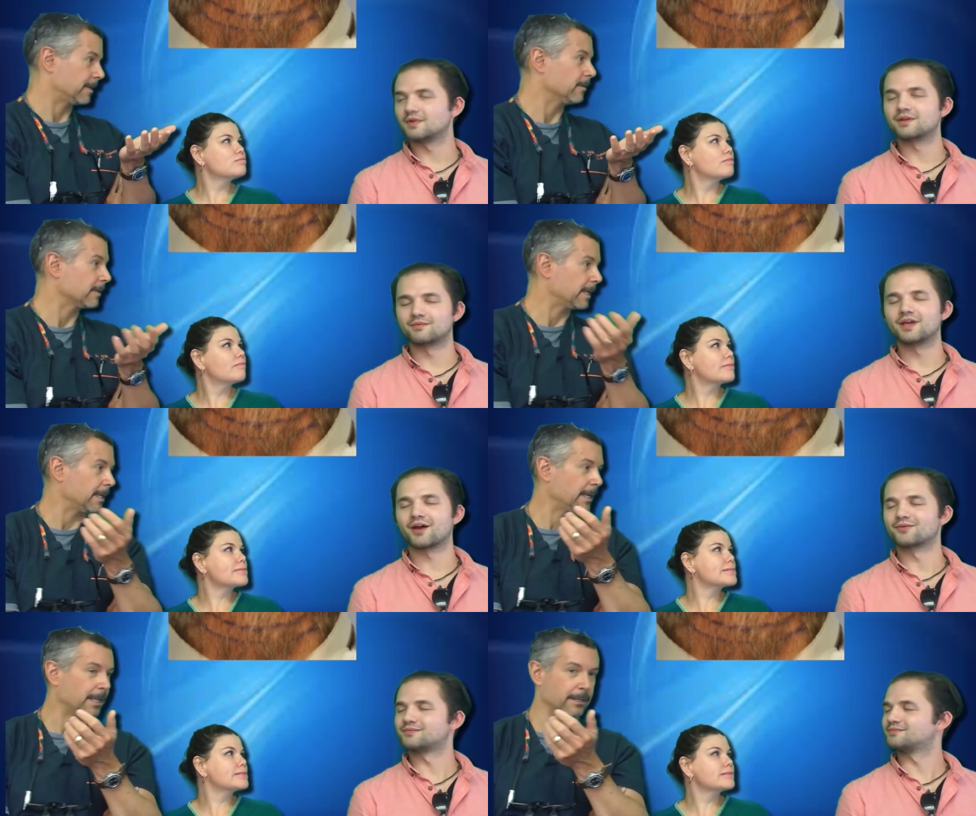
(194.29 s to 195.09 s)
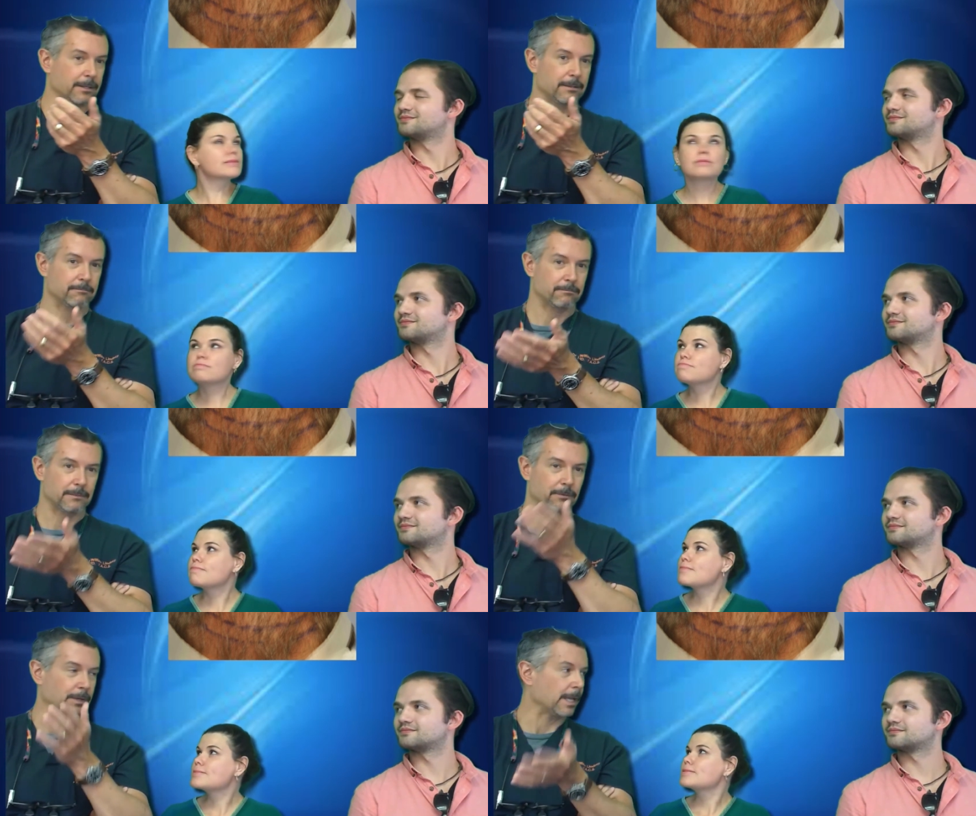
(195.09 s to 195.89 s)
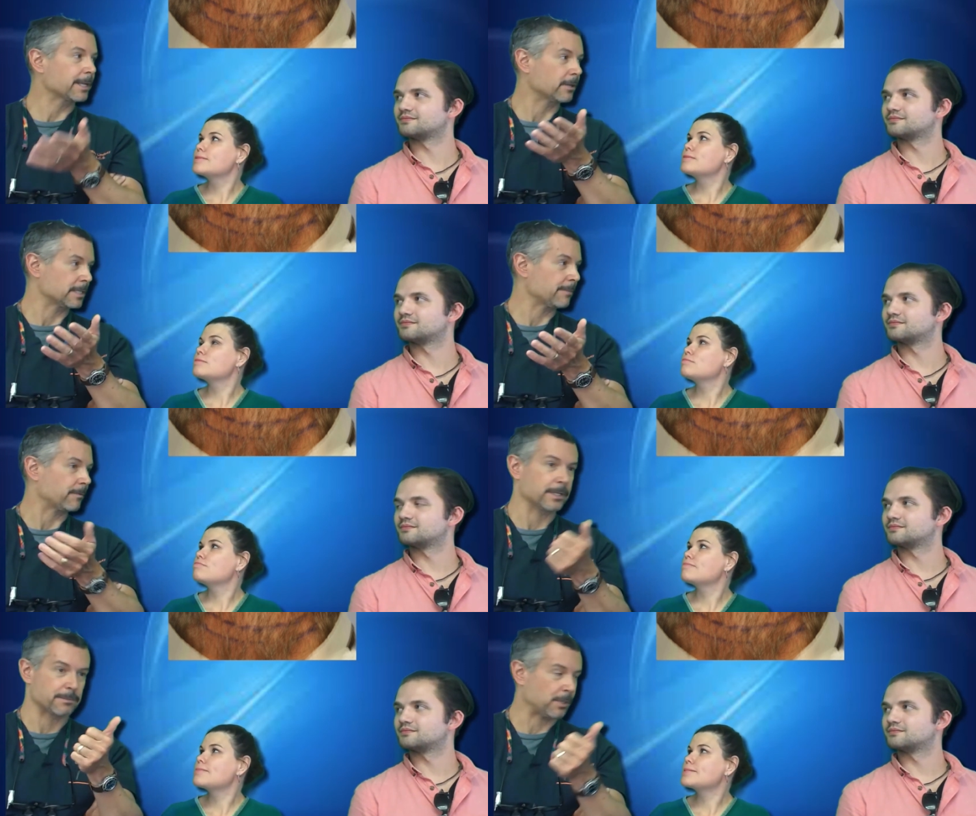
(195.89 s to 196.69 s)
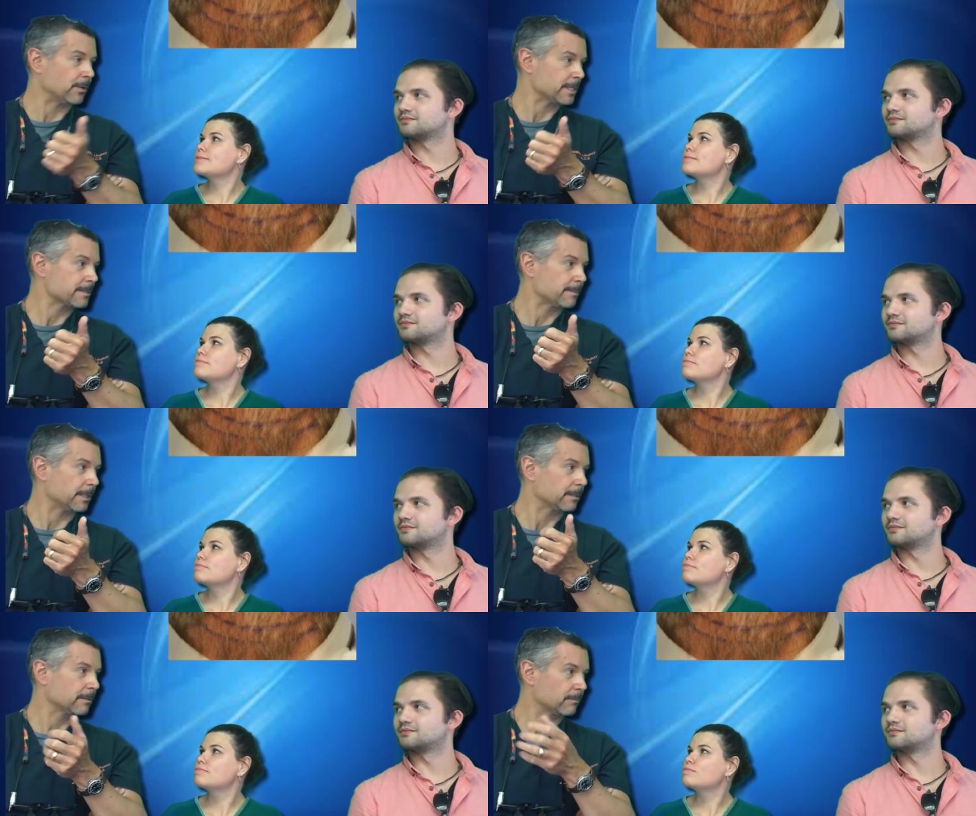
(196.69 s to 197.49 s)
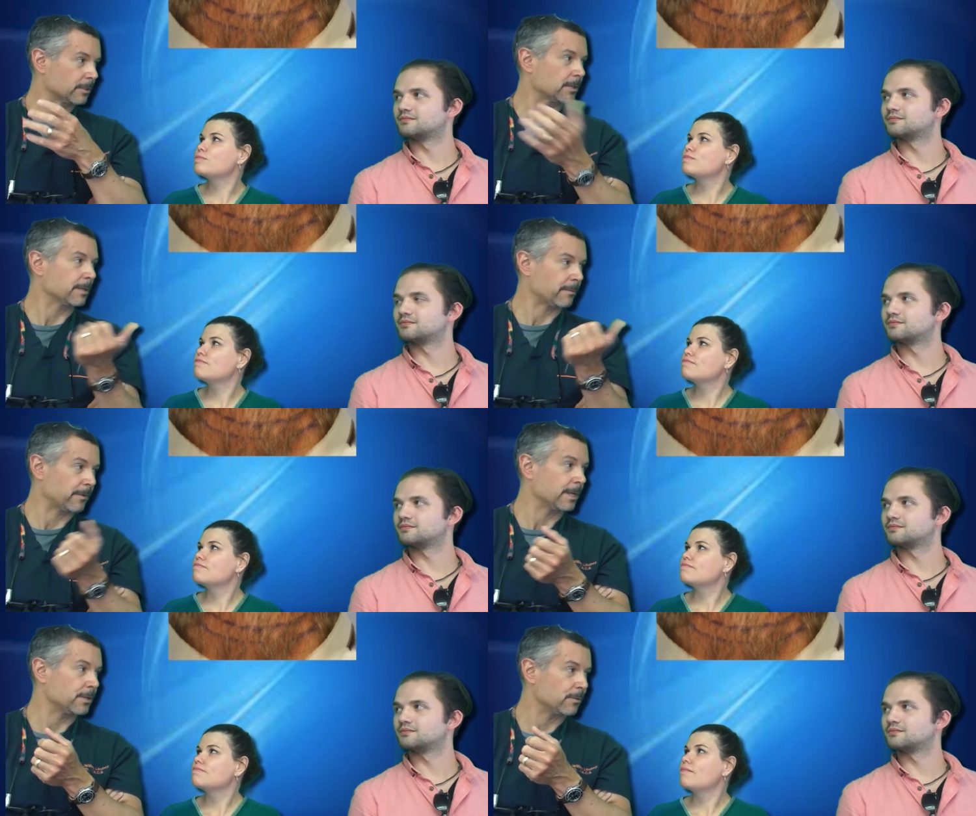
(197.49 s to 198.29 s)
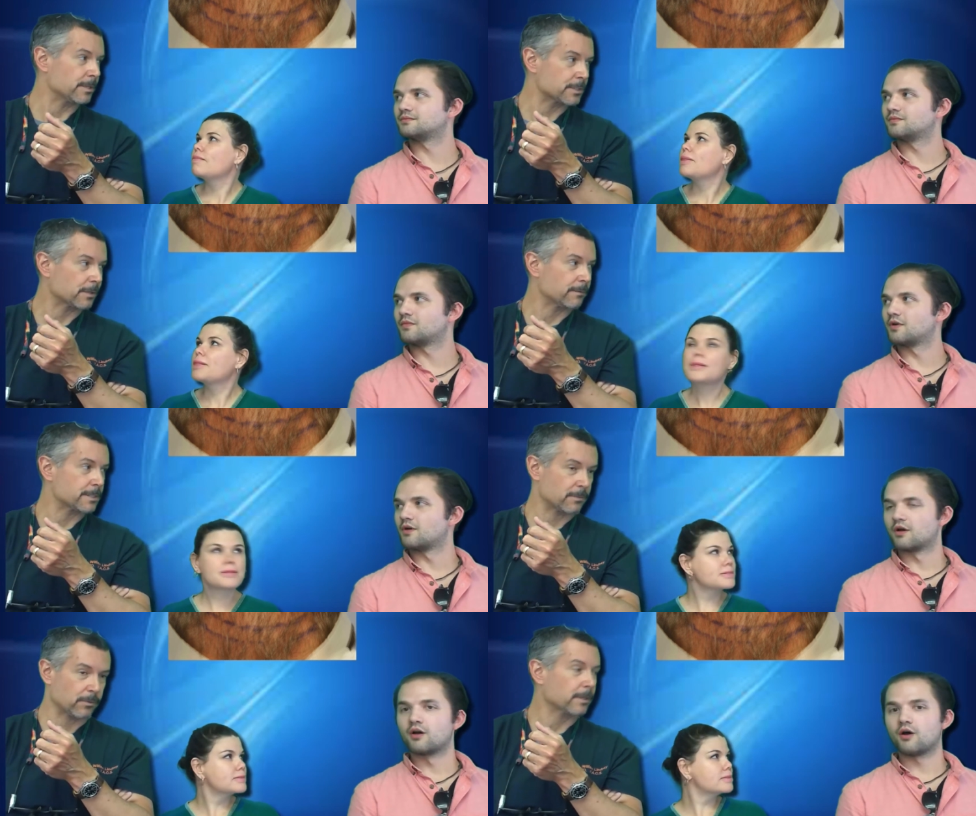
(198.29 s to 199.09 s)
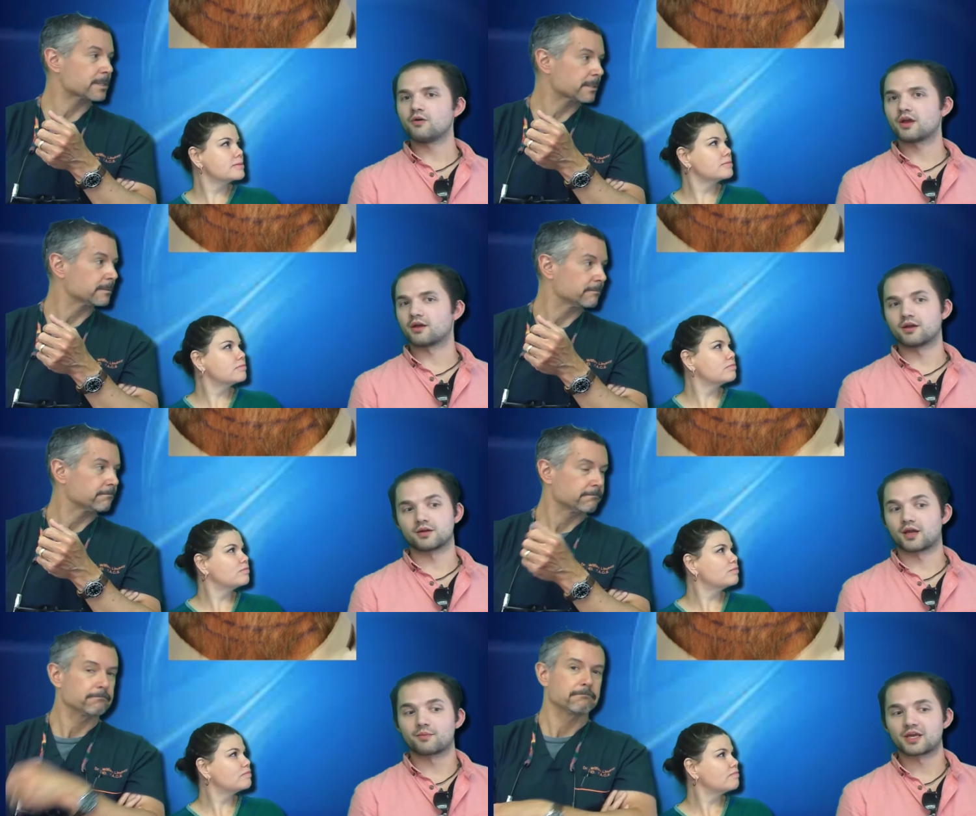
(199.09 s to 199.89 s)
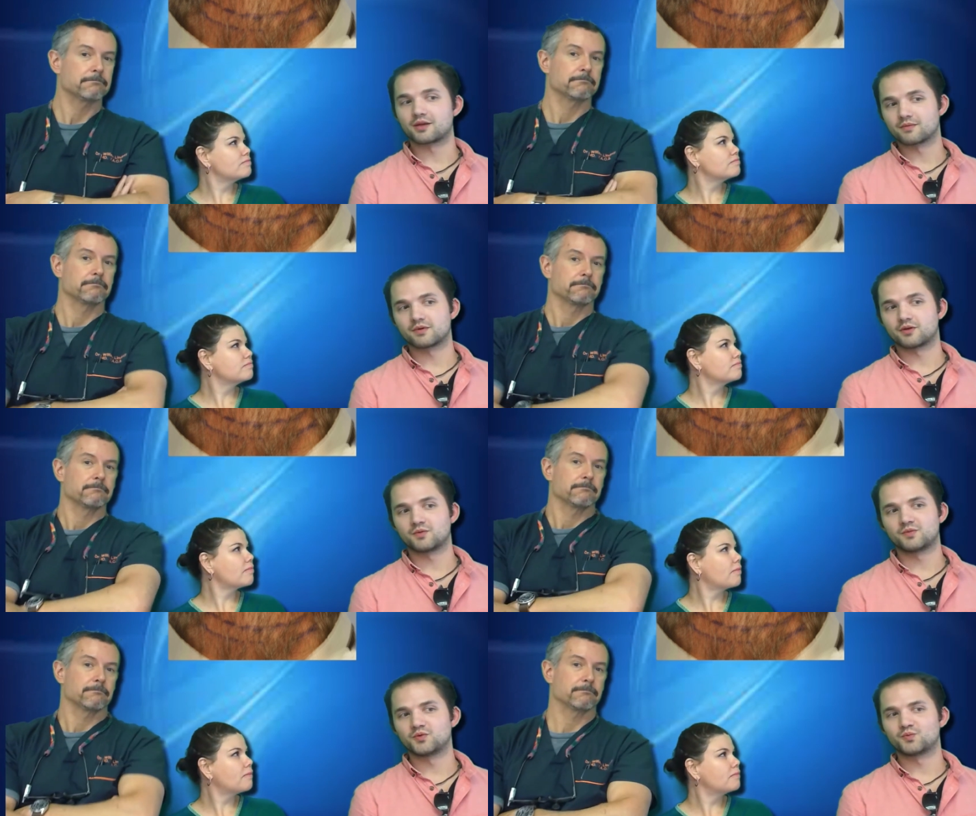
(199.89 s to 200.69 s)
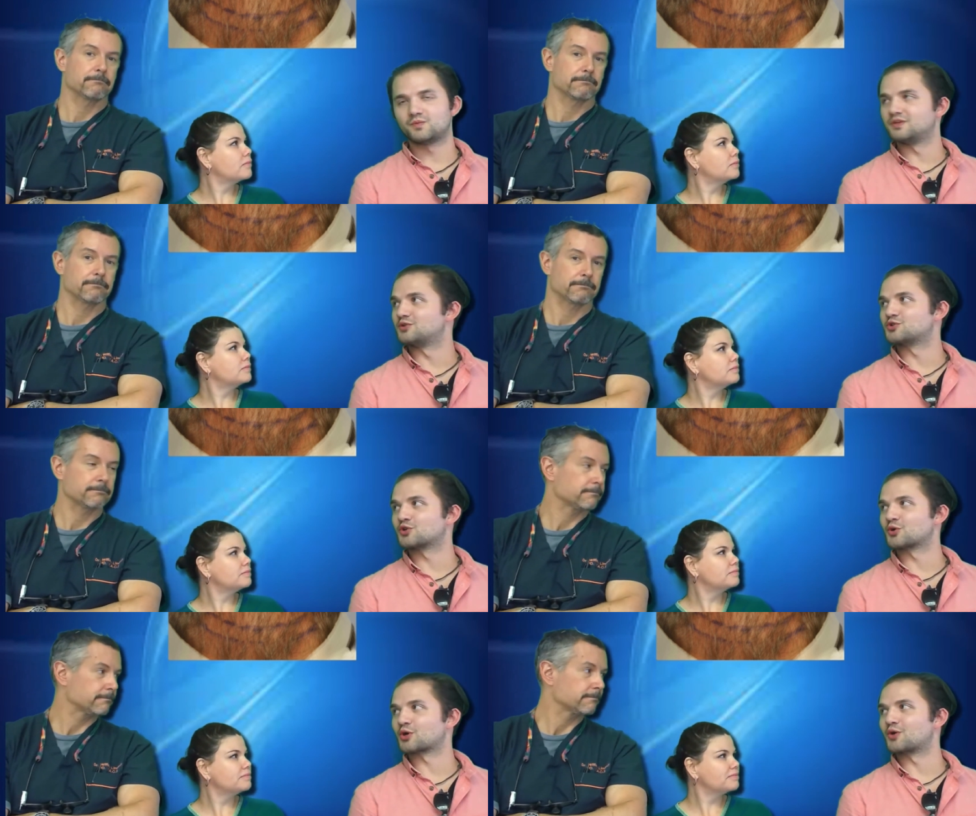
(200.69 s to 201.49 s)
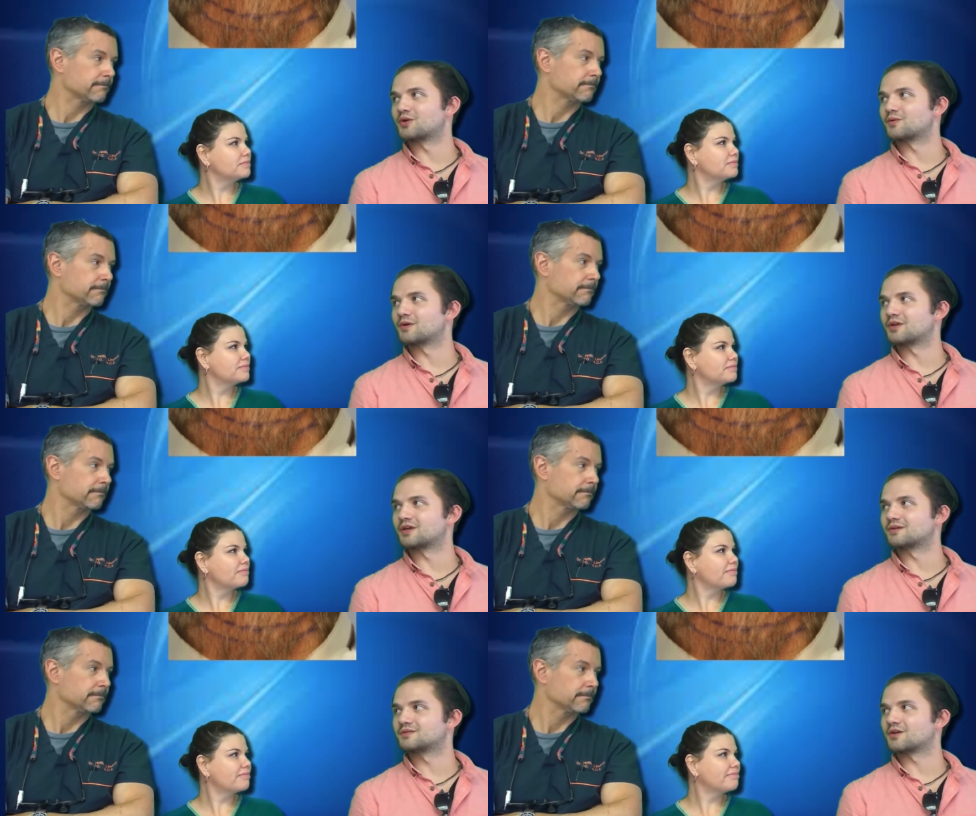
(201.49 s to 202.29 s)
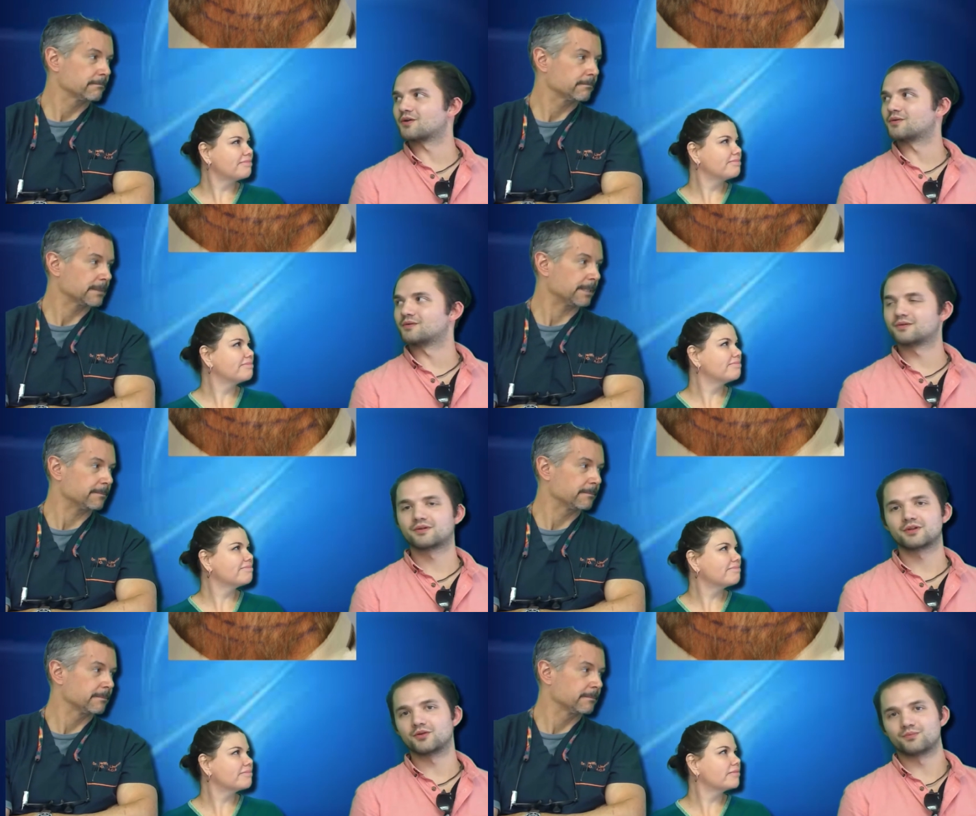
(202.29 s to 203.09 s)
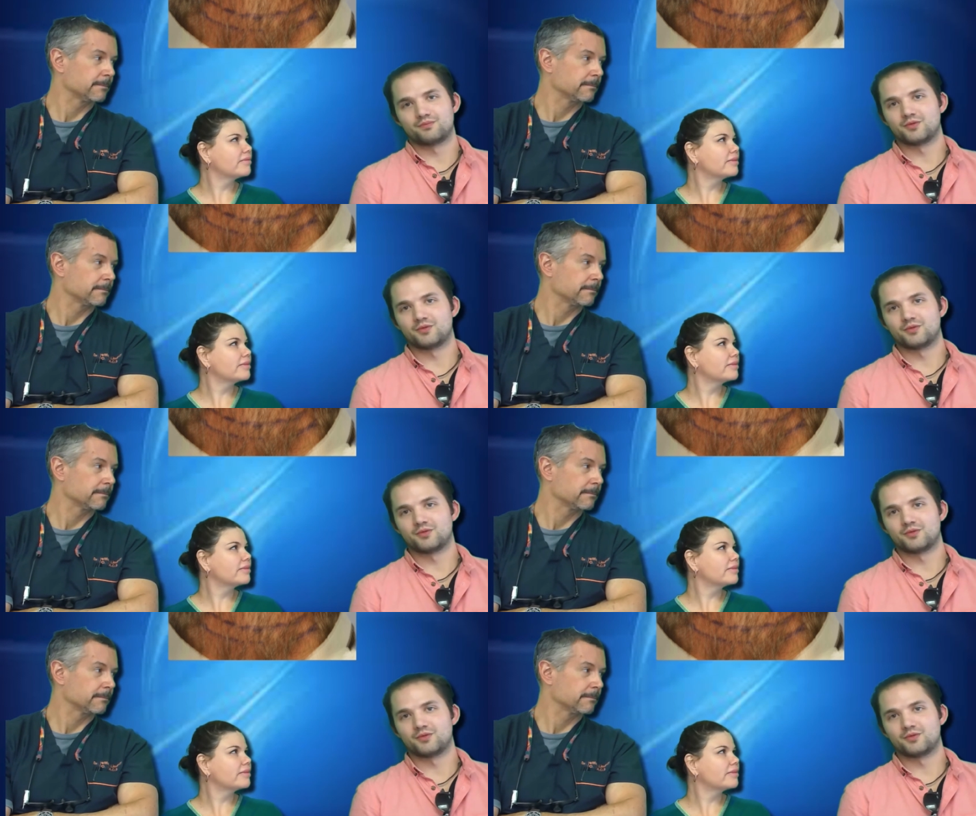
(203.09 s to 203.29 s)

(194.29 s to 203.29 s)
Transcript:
Speaker 1: know? Yeah. And if we like you on top of it, that's a bonus, but we're trying to provide you with a service that
Speaker 2: works. Oh, yeah, and I mean, you, you, you didn't sugarcoat it, really, so yeah. you